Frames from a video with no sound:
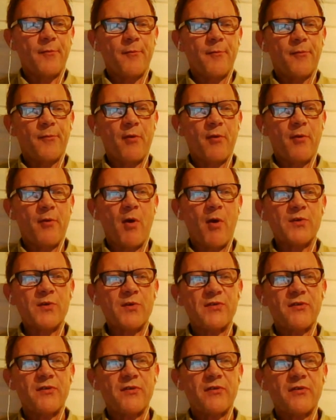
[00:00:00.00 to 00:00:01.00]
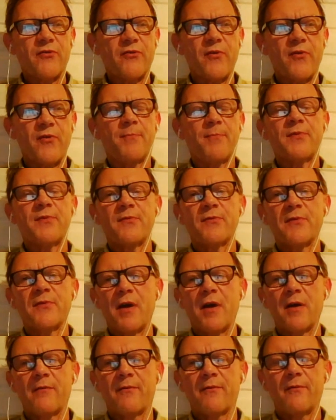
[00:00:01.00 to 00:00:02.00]
promotes the trips
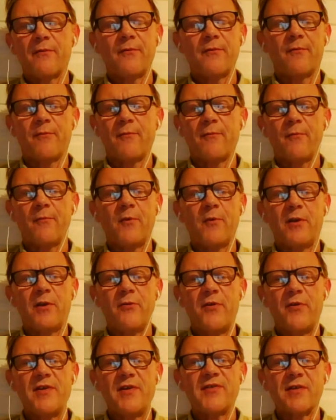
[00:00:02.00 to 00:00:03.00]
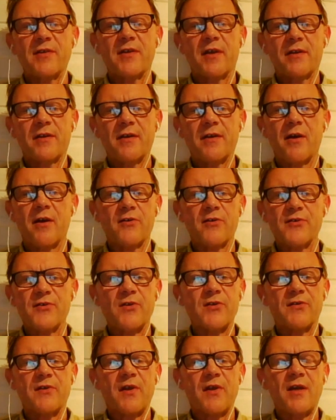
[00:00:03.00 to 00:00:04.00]
with the reason that they are
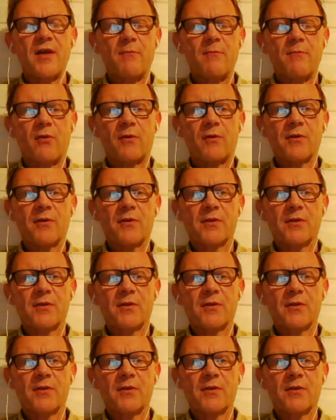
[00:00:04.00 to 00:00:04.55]
sustainable.